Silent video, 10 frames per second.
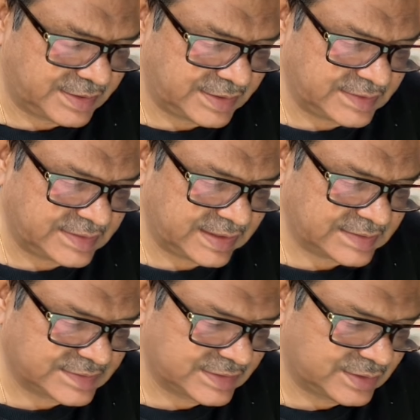it
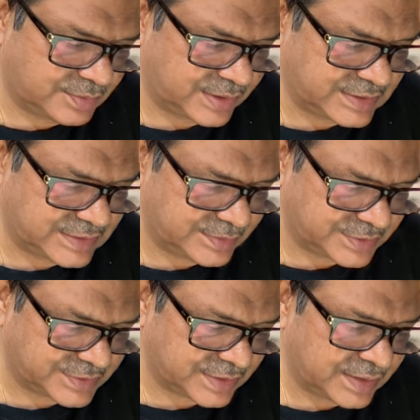as vice
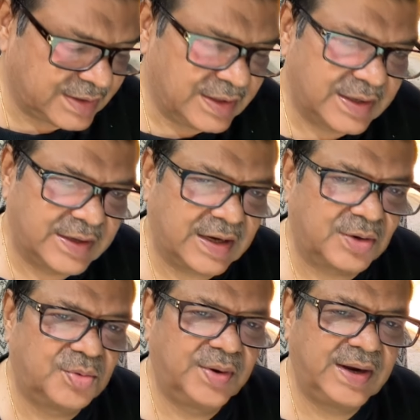versa.
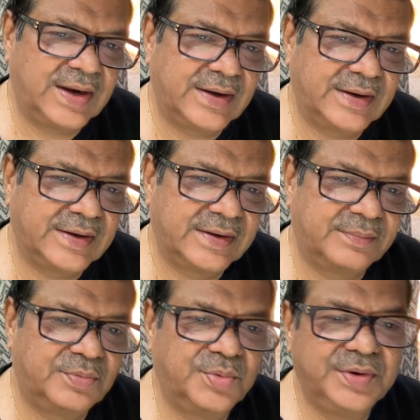Rahu and
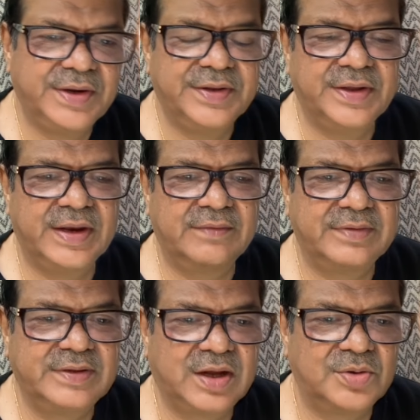Moon in the
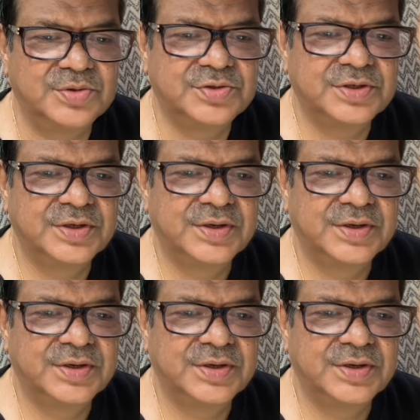11th house,